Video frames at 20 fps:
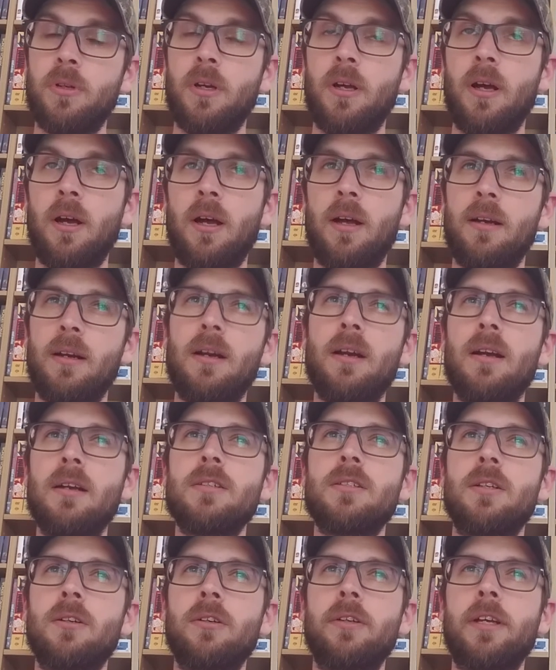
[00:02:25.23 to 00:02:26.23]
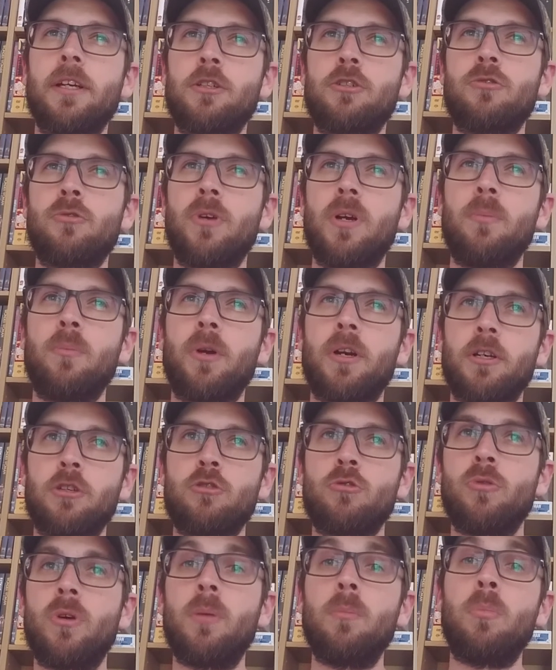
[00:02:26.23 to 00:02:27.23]
Not necessarily extreme, but
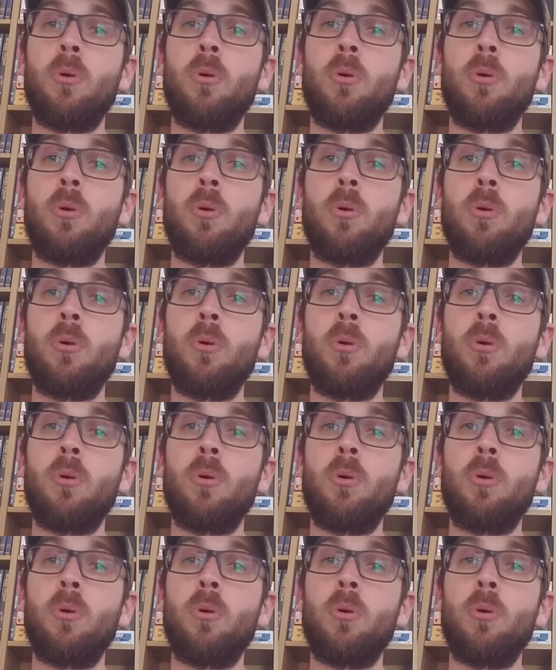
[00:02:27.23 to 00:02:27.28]
extreme